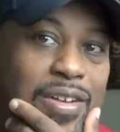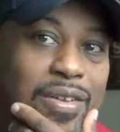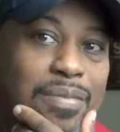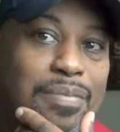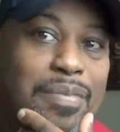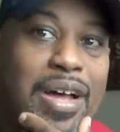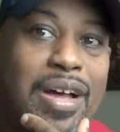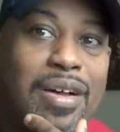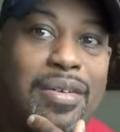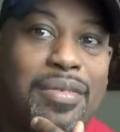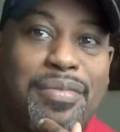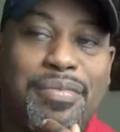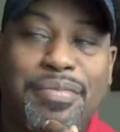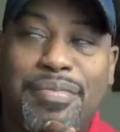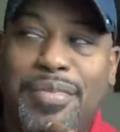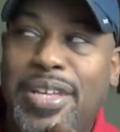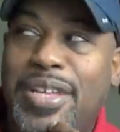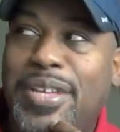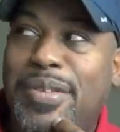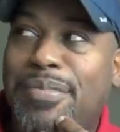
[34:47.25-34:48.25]
about
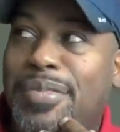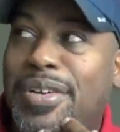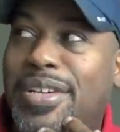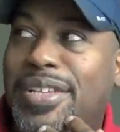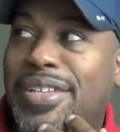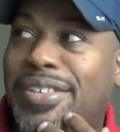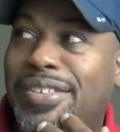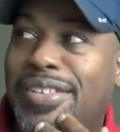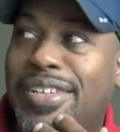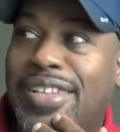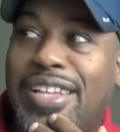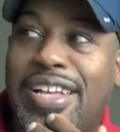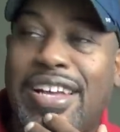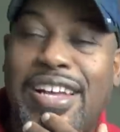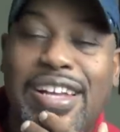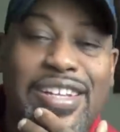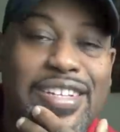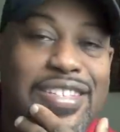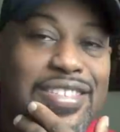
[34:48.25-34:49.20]
making money online.